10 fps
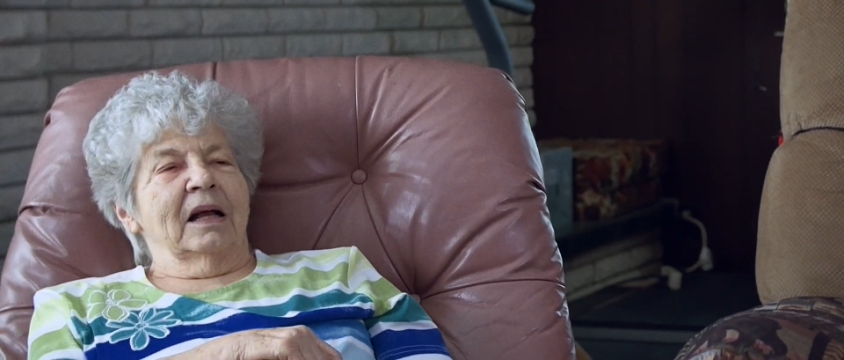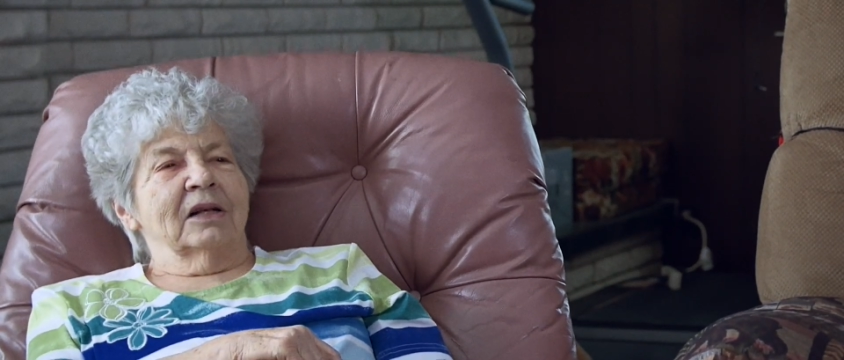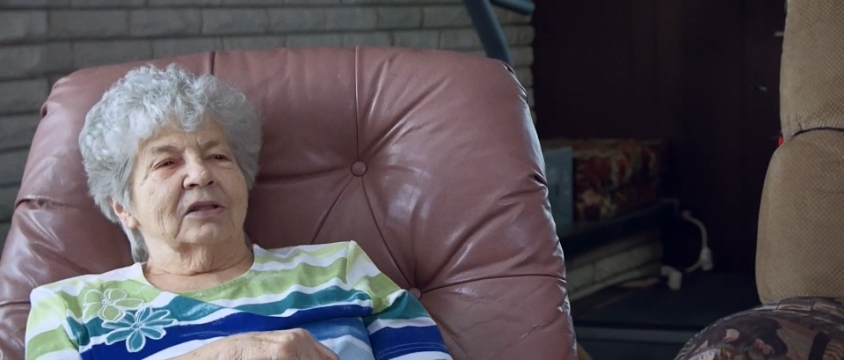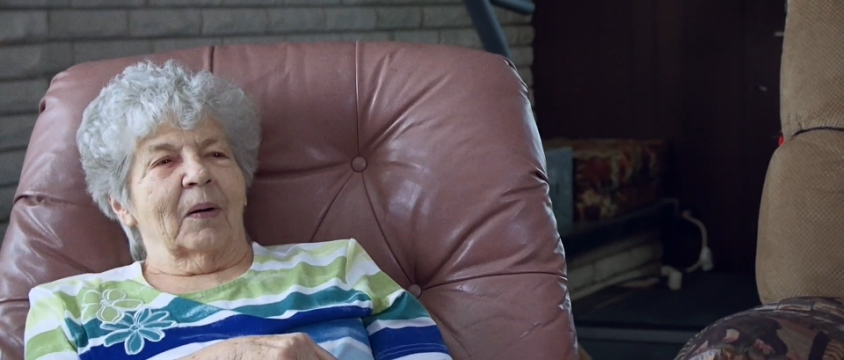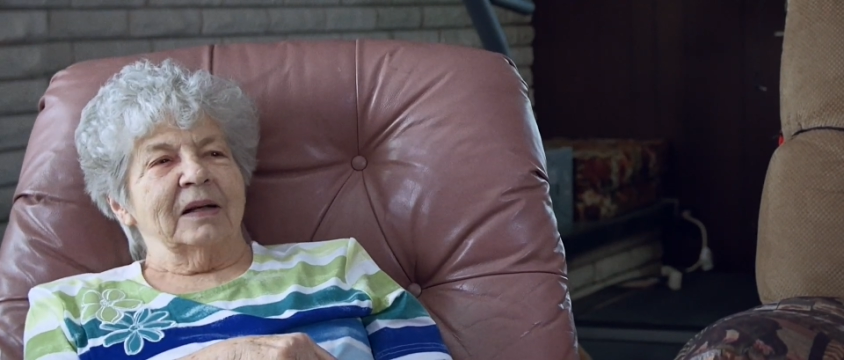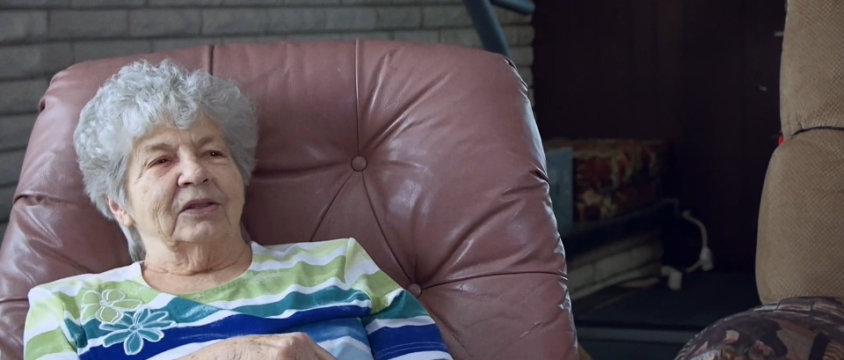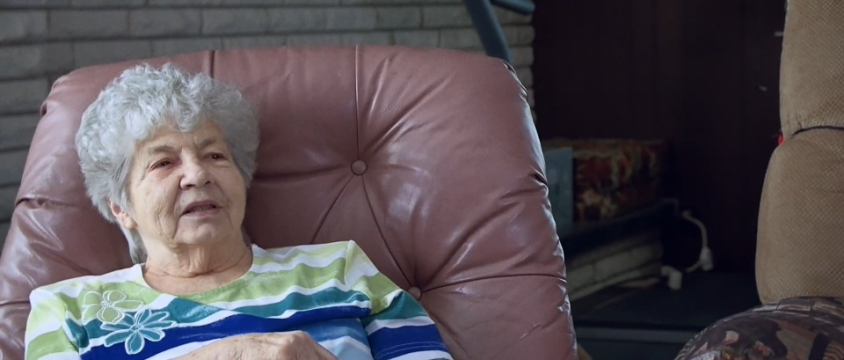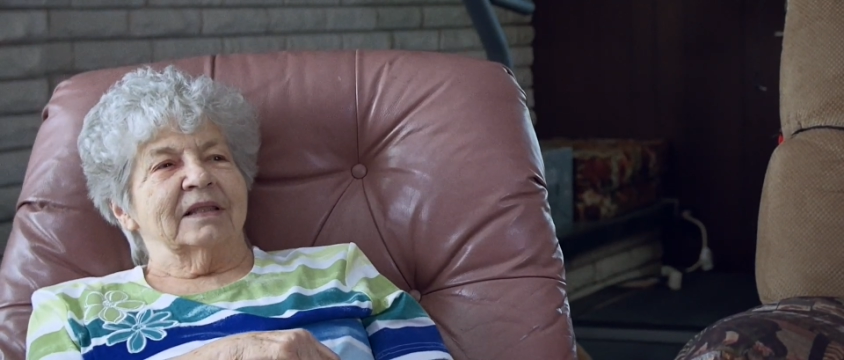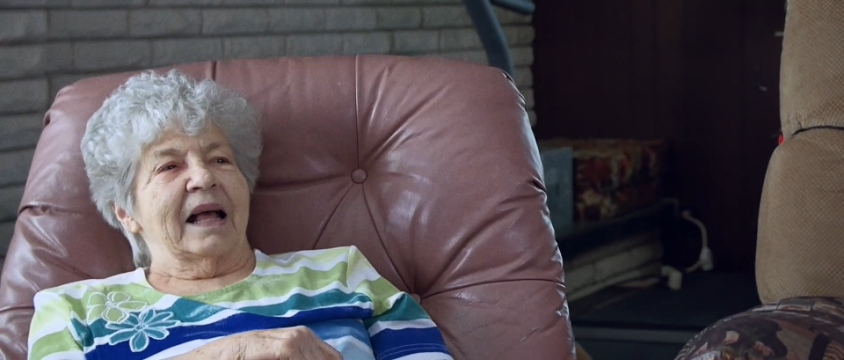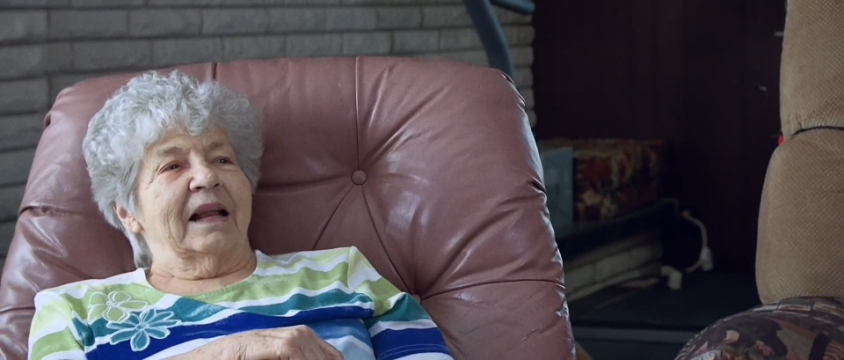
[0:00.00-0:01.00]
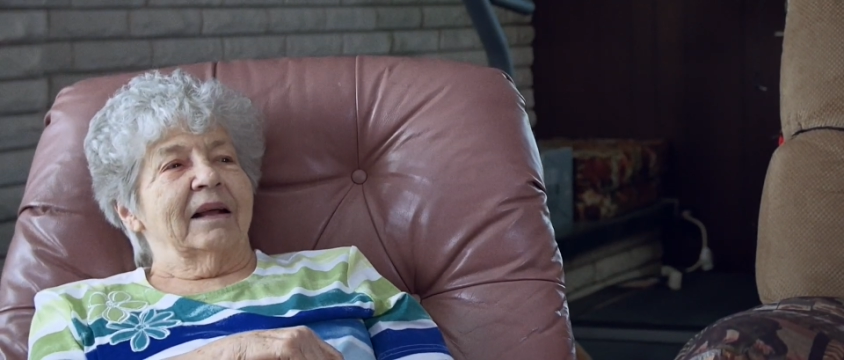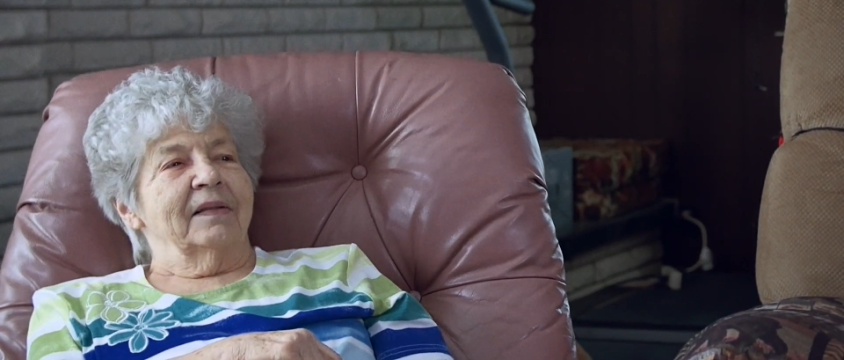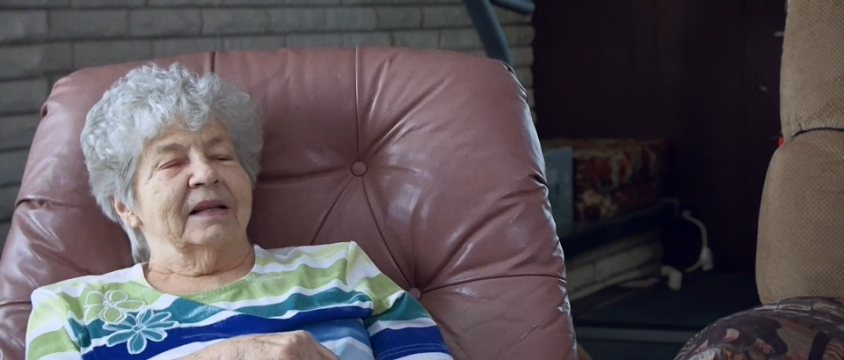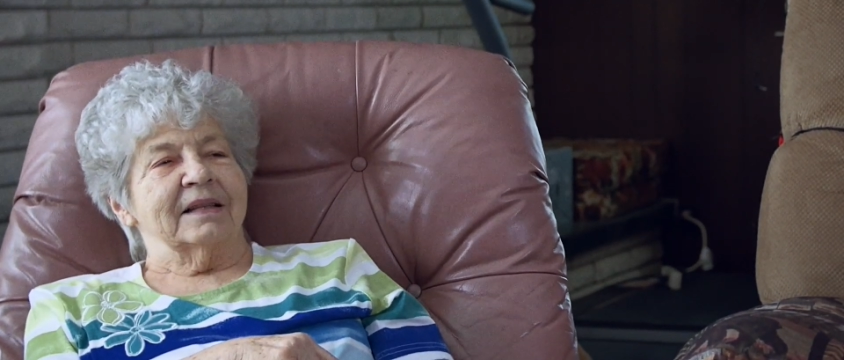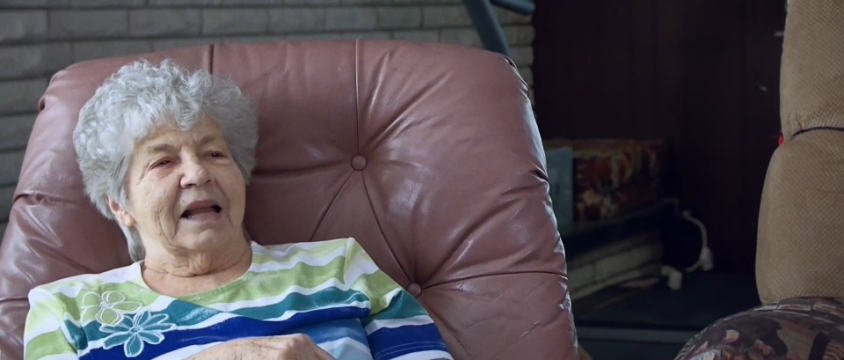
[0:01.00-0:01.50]
So I just sat out
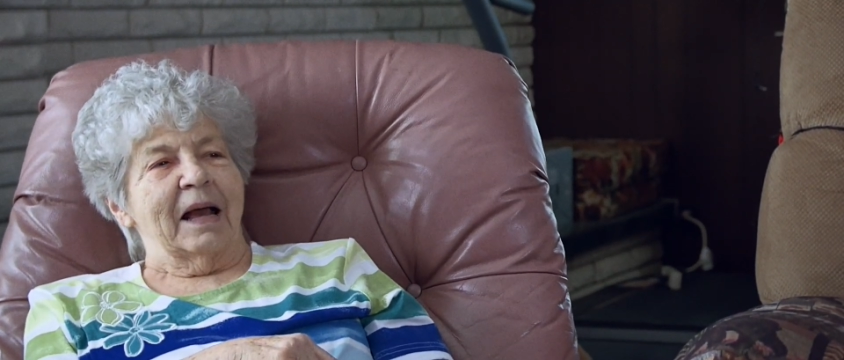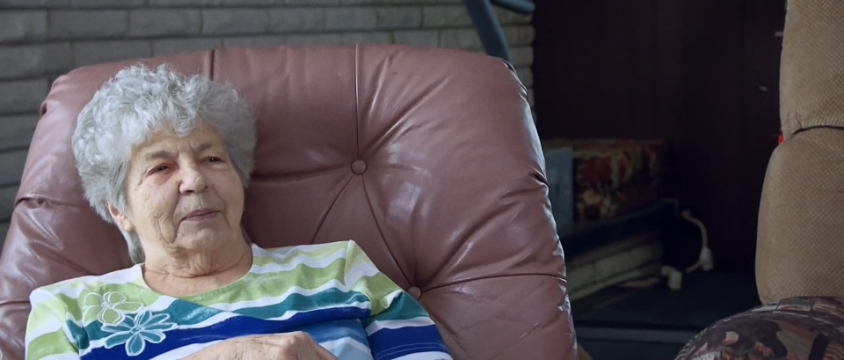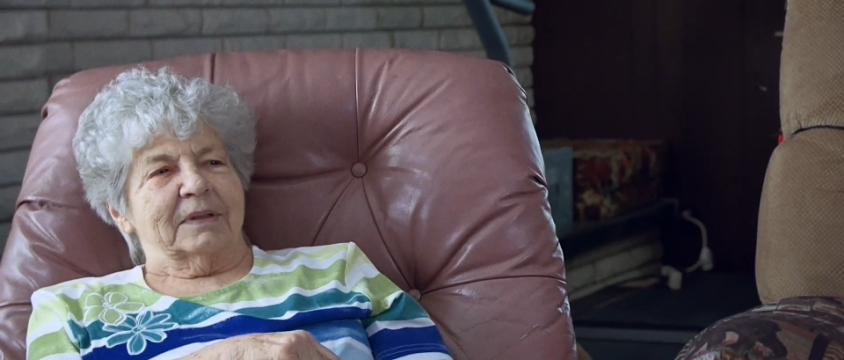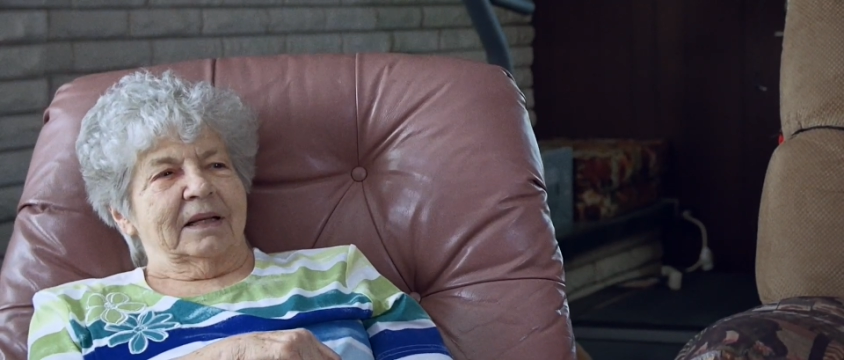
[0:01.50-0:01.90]
on the steps,